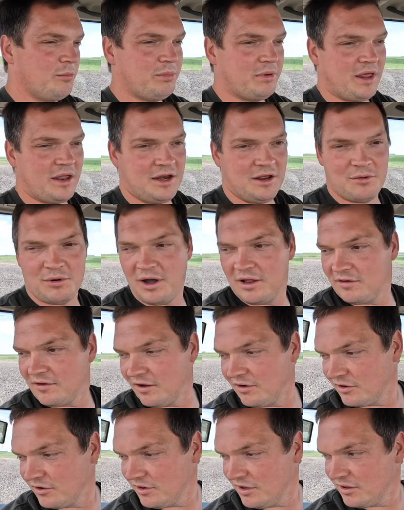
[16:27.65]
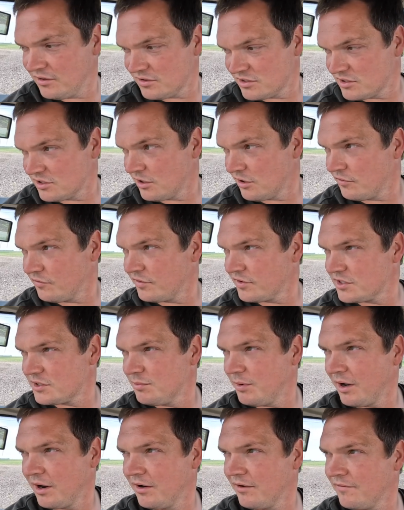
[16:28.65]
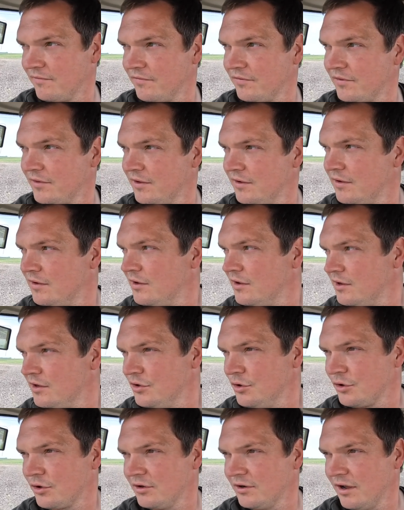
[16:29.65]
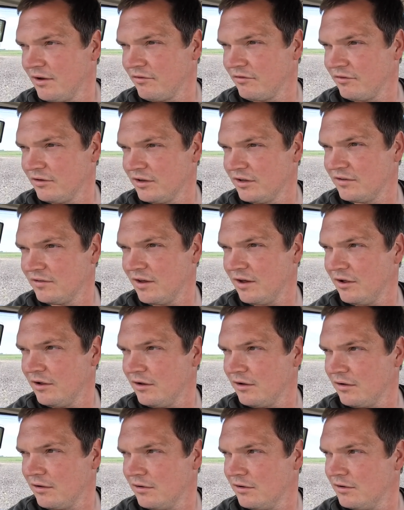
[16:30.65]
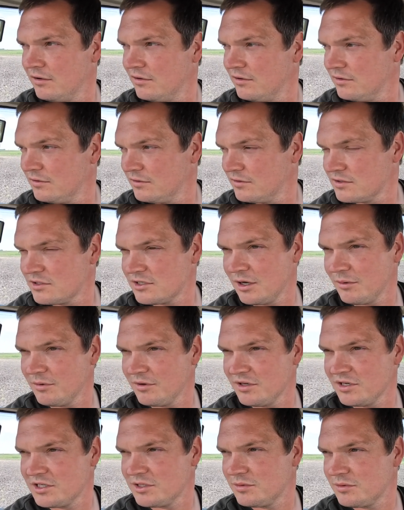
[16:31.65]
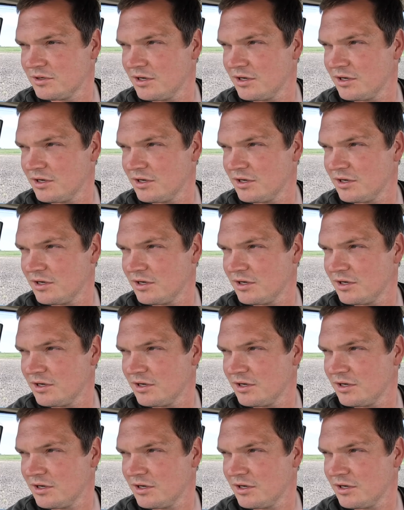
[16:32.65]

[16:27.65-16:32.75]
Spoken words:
plenty wet underneath the surface, but you can definitely tell some of these